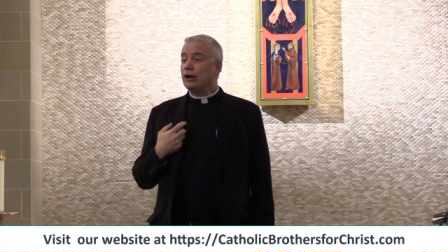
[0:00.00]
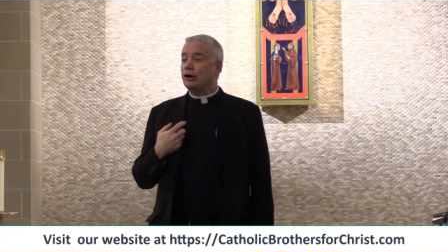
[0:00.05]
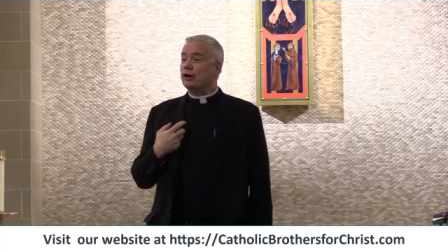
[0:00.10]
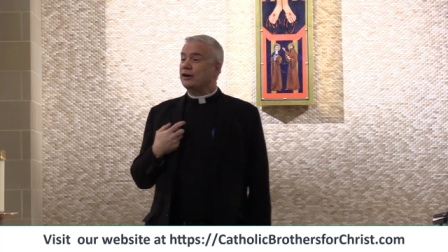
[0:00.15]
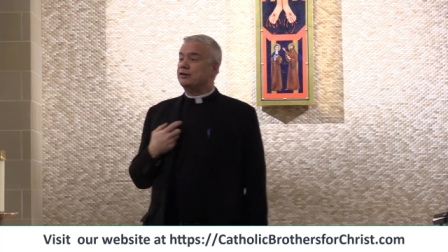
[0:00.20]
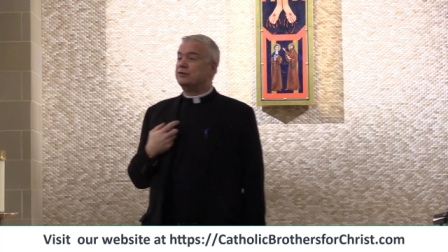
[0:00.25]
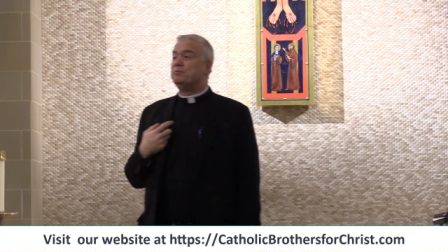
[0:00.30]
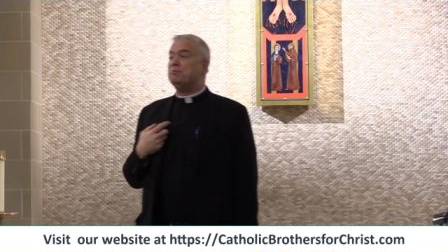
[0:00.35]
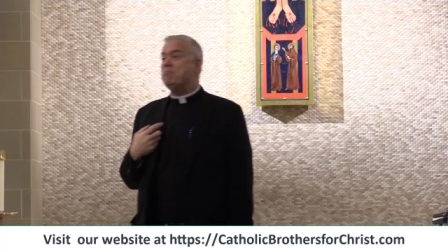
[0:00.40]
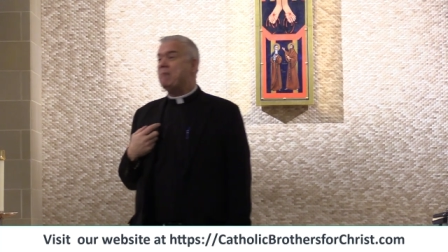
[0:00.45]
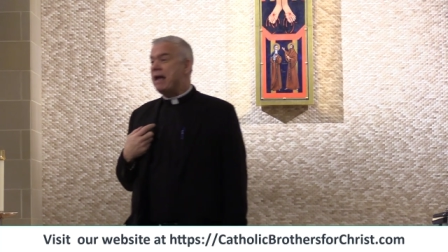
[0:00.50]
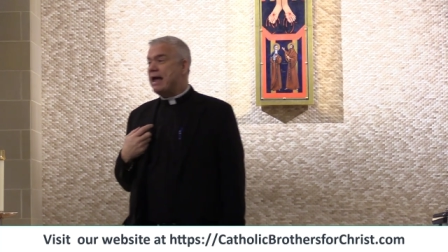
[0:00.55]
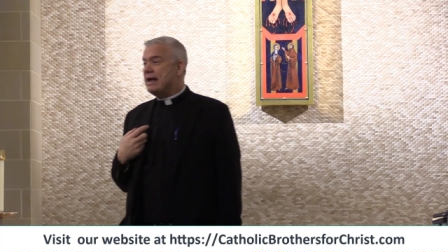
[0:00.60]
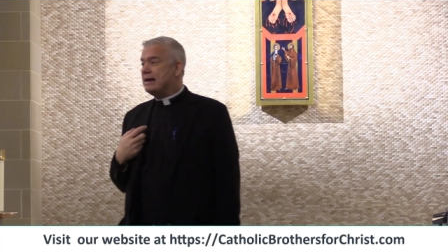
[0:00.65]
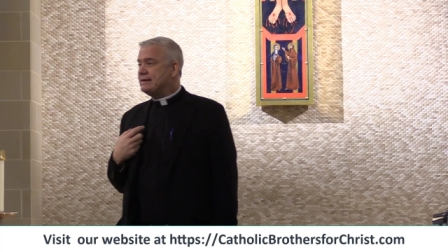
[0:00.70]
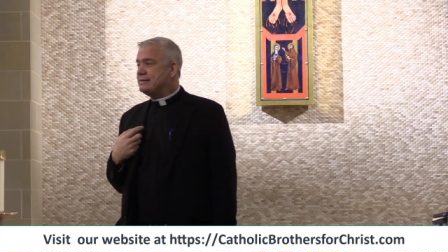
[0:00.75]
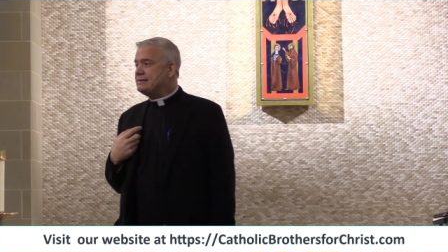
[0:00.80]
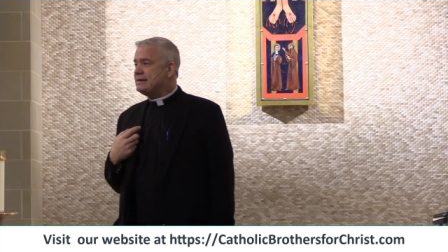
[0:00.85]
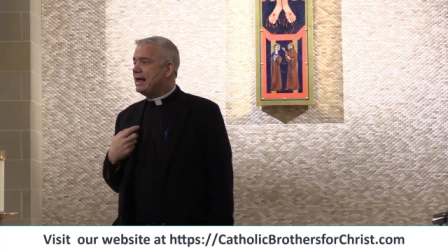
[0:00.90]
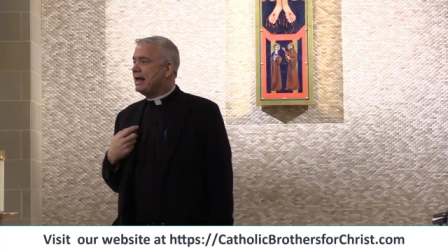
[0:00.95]
Because
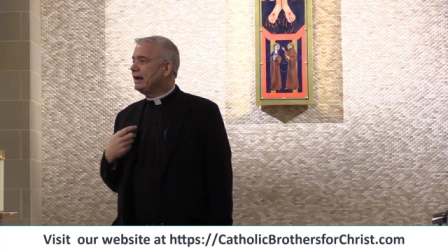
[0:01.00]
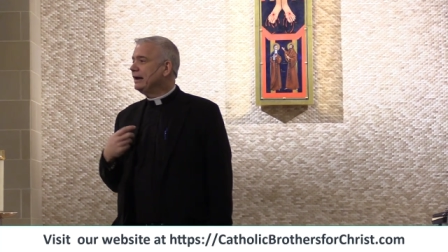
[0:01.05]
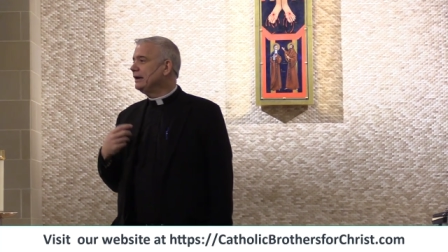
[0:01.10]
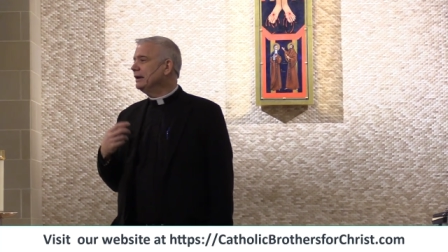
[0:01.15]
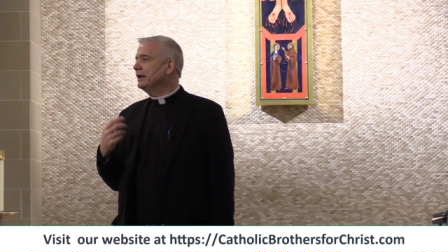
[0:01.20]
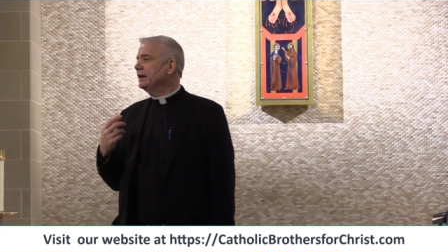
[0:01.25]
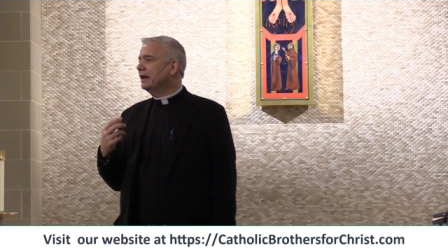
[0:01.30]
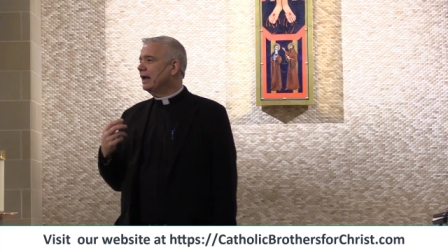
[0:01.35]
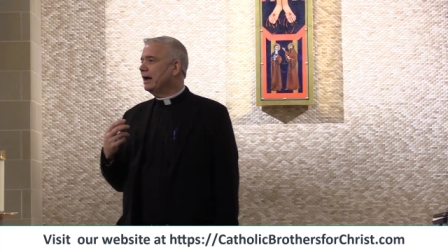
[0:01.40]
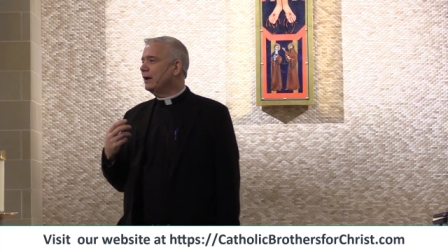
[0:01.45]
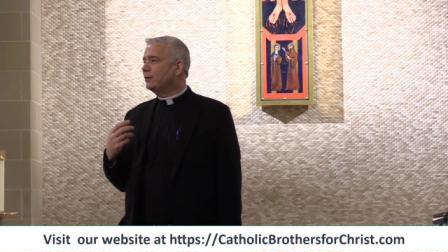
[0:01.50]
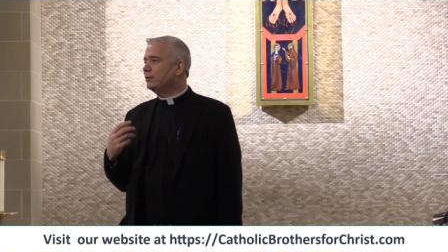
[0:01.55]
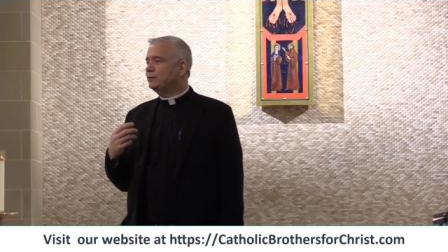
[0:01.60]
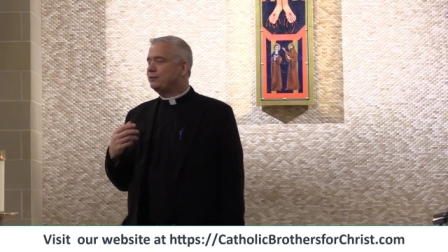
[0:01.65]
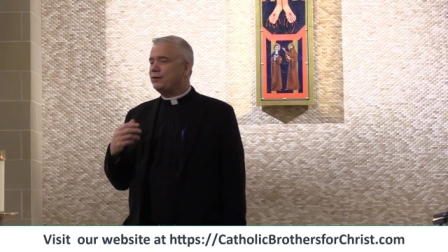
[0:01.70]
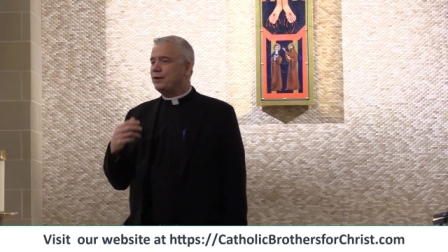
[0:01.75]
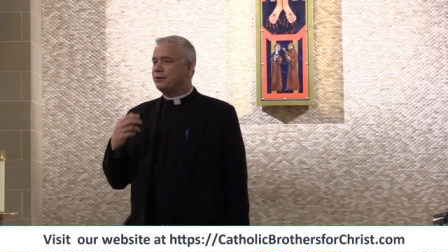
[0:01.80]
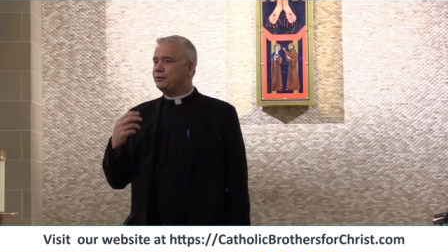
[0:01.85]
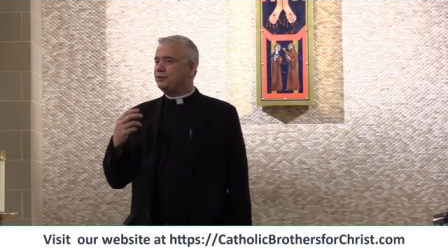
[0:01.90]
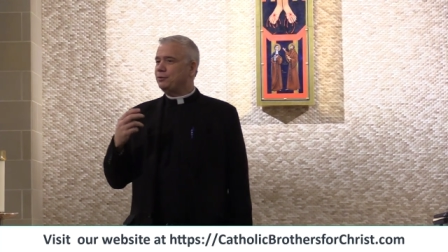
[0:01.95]
men
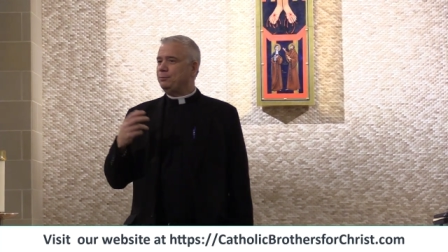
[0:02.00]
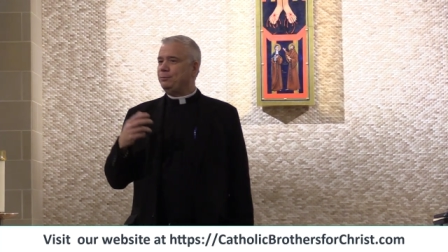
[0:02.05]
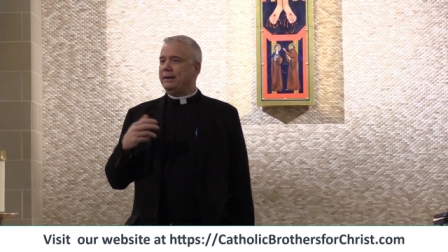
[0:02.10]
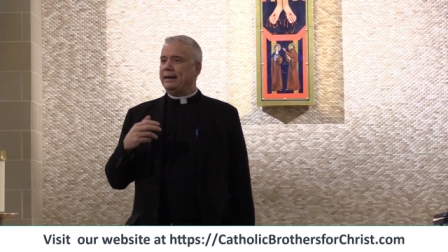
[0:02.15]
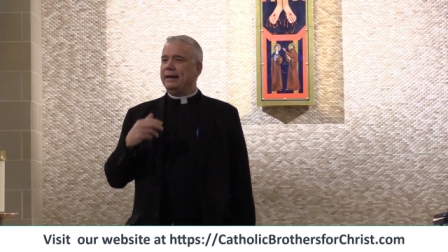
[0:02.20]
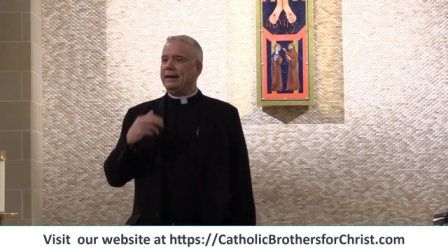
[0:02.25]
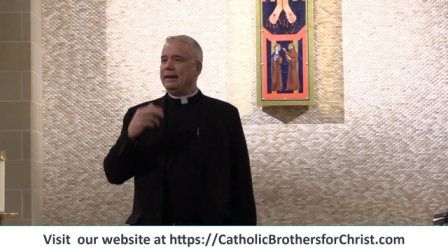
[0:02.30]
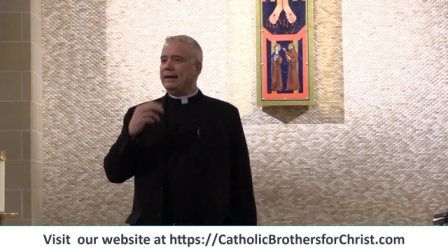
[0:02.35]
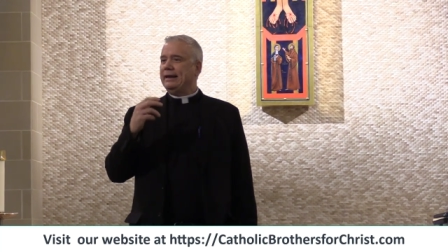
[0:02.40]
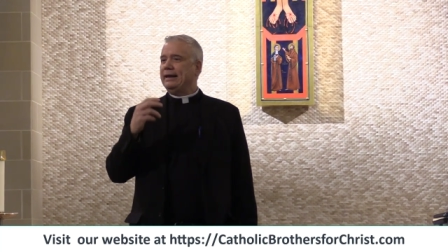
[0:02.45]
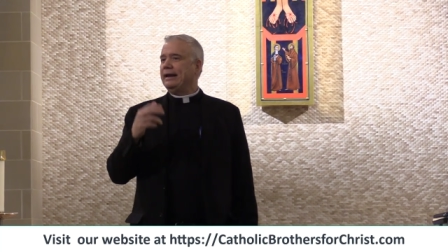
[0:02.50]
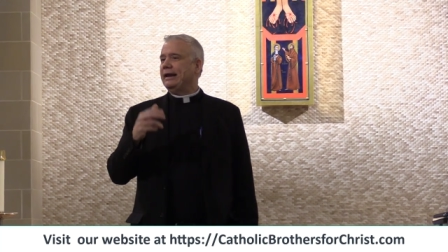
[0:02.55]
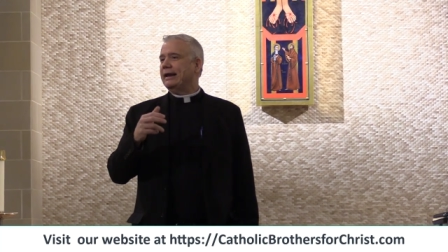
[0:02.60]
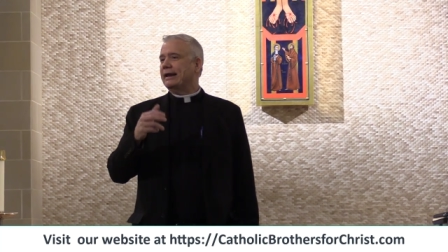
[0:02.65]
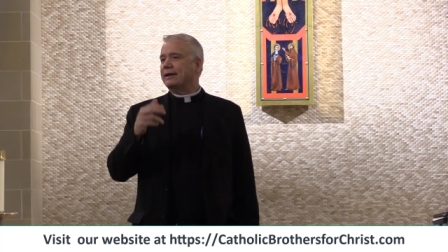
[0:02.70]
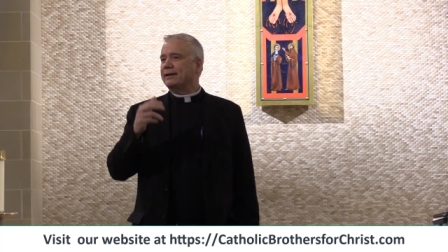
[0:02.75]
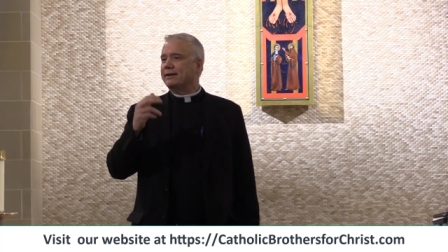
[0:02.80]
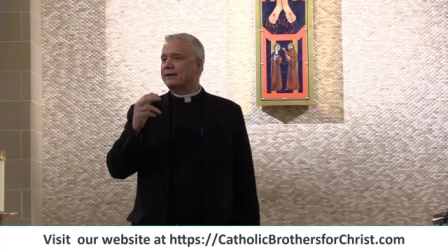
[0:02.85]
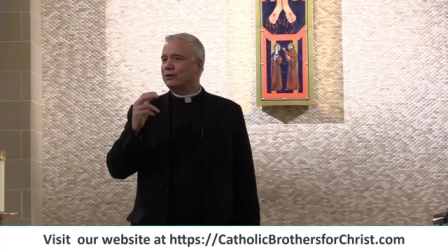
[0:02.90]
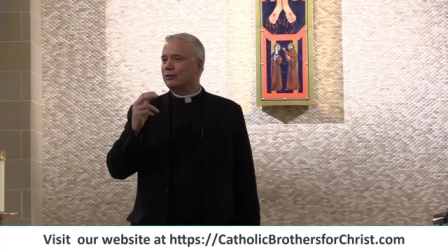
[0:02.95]
love to be
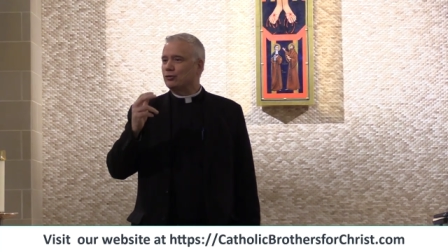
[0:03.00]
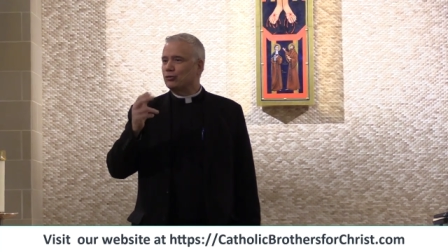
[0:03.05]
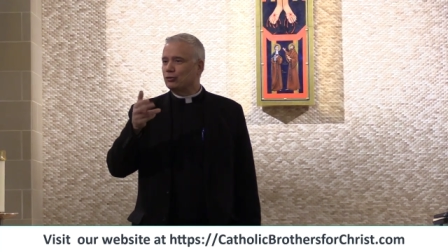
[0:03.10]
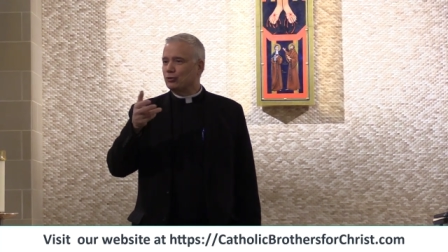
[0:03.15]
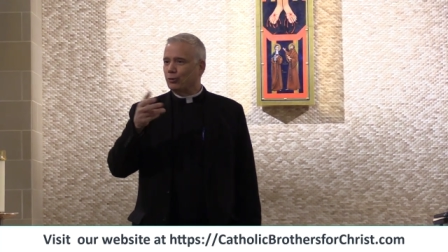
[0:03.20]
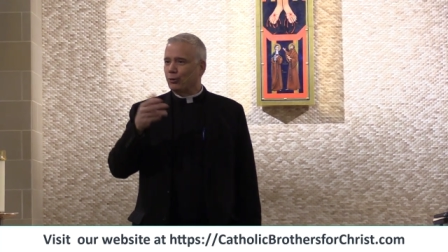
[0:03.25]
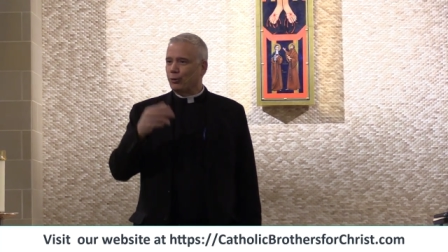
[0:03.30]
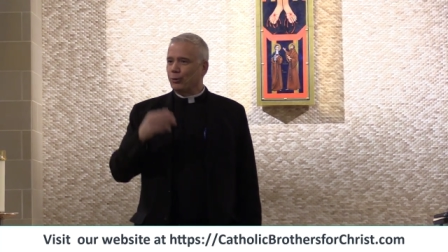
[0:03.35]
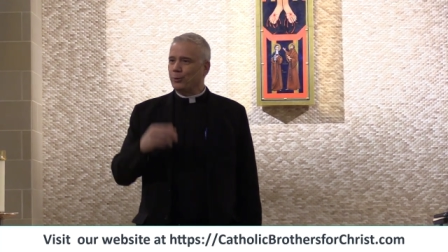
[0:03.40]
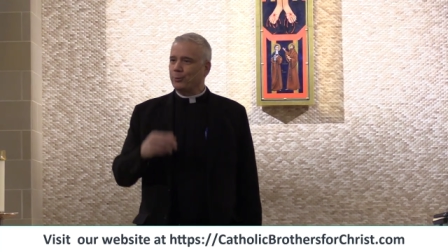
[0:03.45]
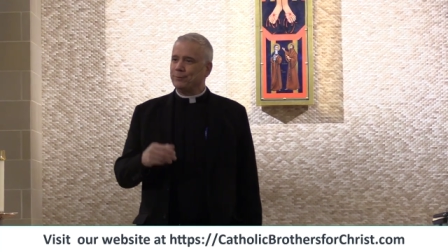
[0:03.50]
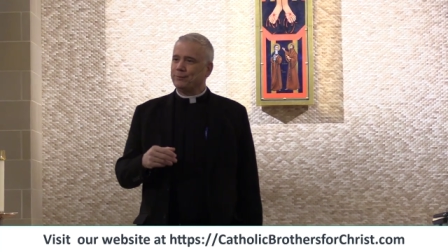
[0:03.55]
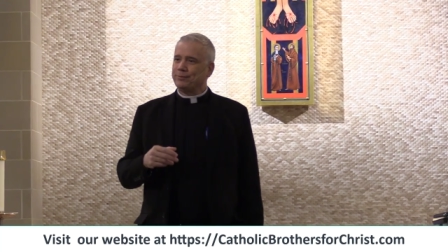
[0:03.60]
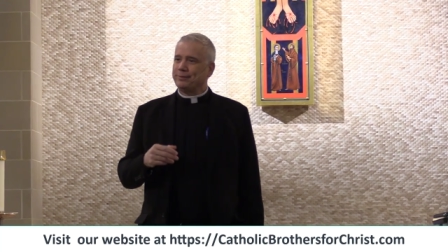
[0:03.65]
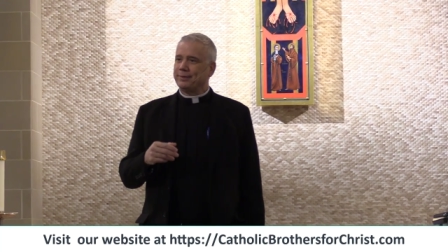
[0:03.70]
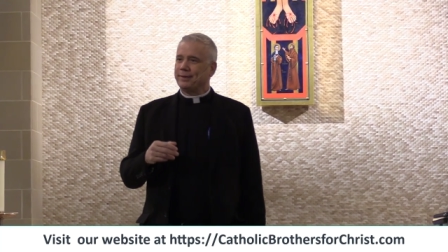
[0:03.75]
in control.